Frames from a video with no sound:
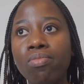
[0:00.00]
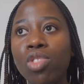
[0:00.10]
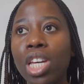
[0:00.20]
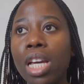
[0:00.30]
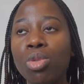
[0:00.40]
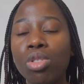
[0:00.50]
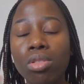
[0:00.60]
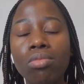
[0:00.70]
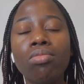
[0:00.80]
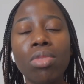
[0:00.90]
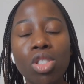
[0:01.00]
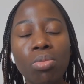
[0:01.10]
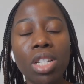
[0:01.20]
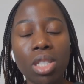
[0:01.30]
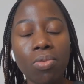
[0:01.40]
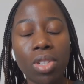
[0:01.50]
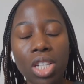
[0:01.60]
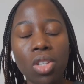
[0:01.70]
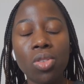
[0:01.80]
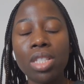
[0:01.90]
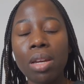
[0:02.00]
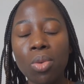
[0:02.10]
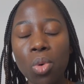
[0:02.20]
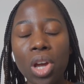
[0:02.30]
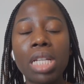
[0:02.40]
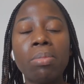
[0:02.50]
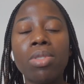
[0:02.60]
You guys want me to make some videos that requires me